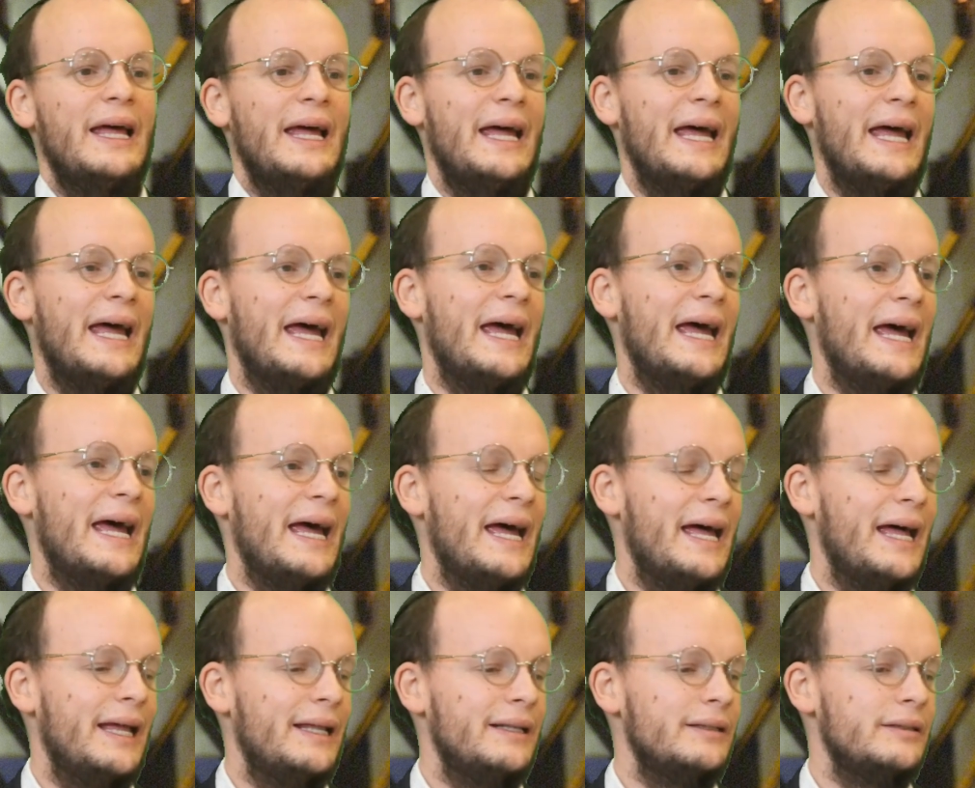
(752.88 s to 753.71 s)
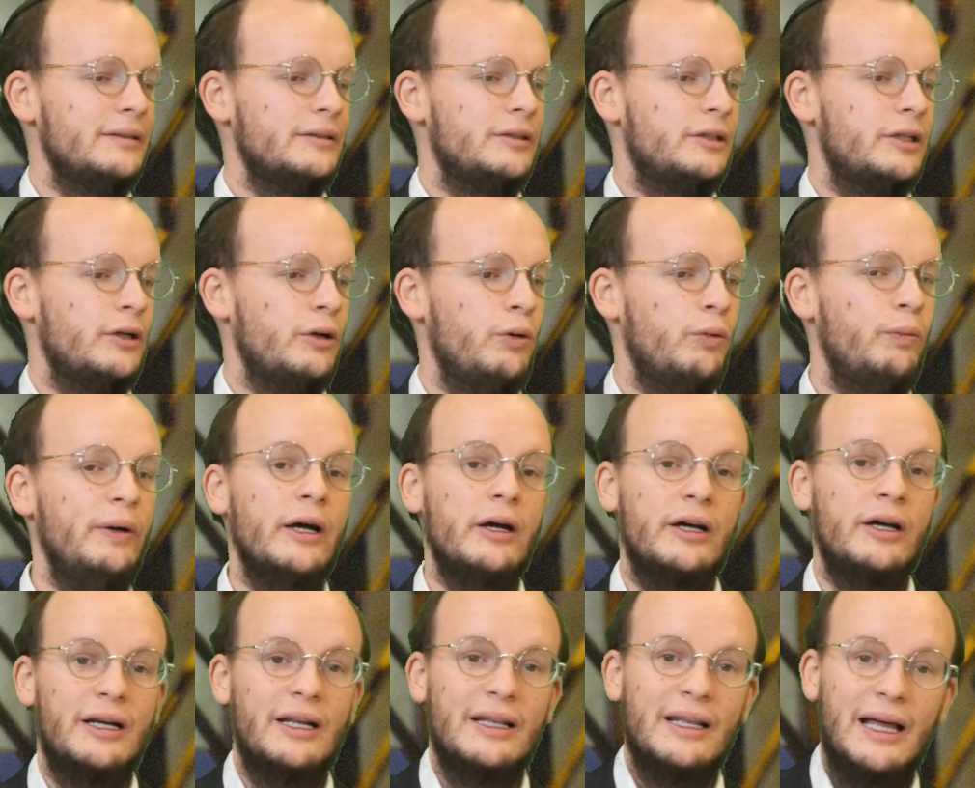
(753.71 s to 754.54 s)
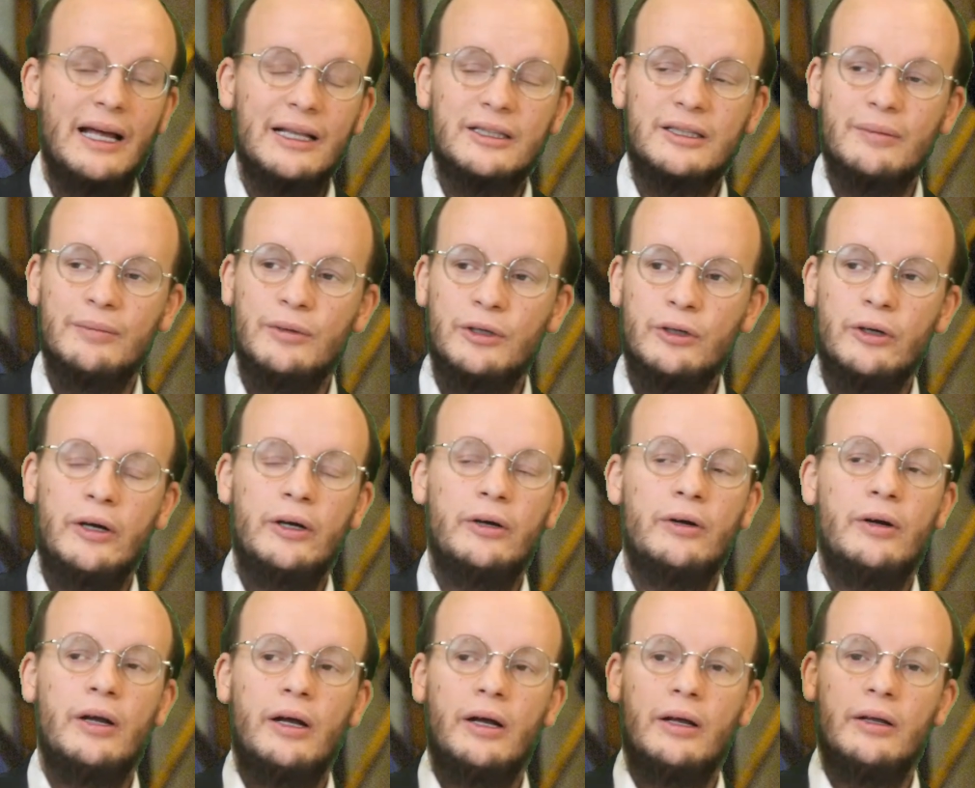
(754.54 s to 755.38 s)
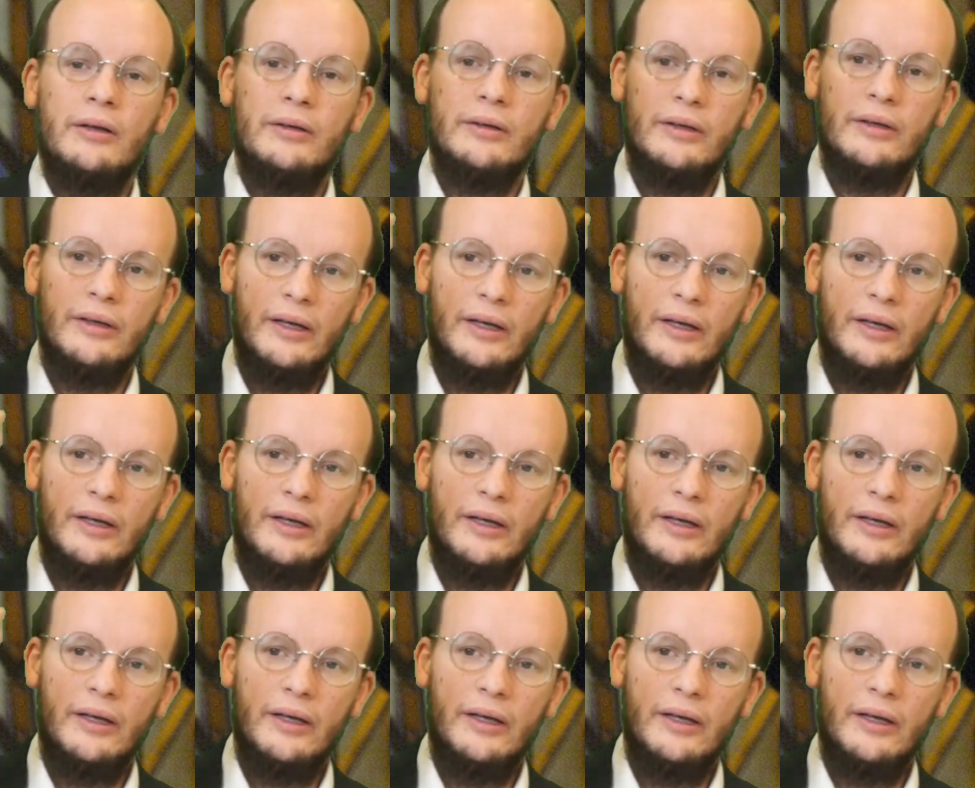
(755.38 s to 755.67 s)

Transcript: And we're going to light the menorah